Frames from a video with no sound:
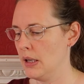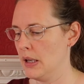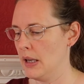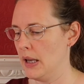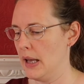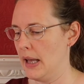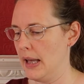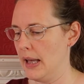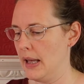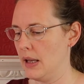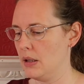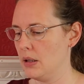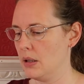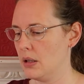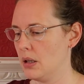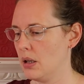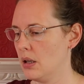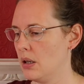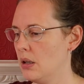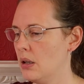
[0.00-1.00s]
and
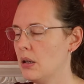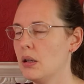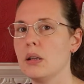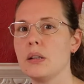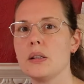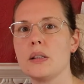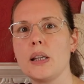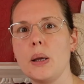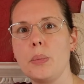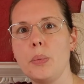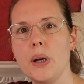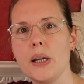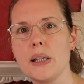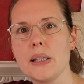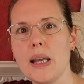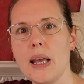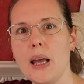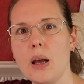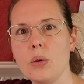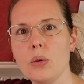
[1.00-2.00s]
separate it
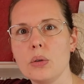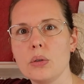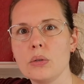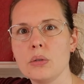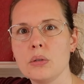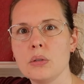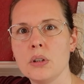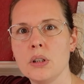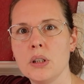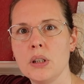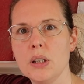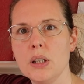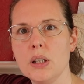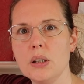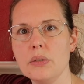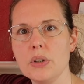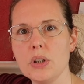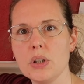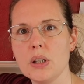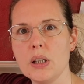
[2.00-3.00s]
out
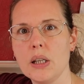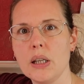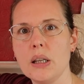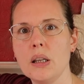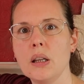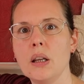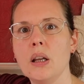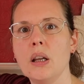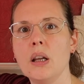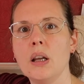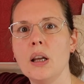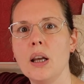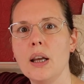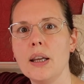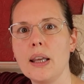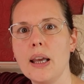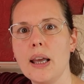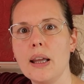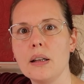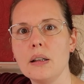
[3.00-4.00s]
individually,
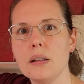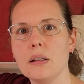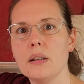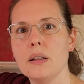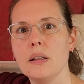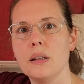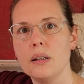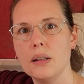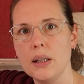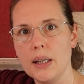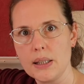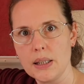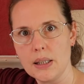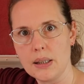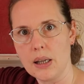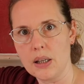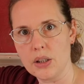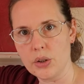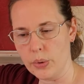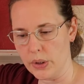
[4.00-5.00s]
again letting
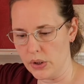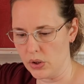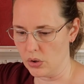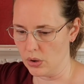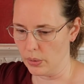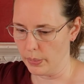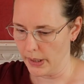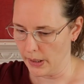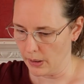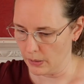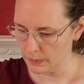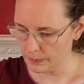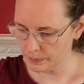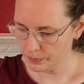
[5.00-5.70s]
that twist drop out.